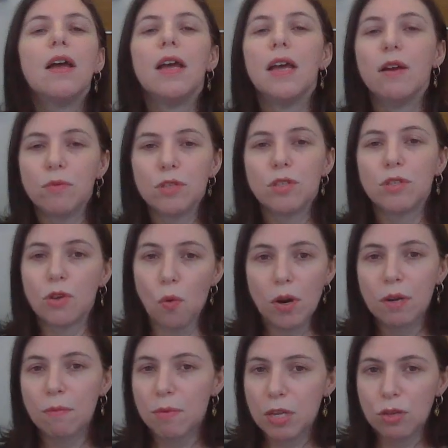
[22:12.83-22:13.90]
It was
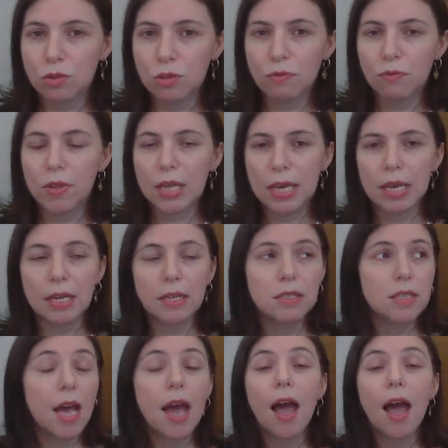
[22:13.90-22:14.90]
going to be used for the kids.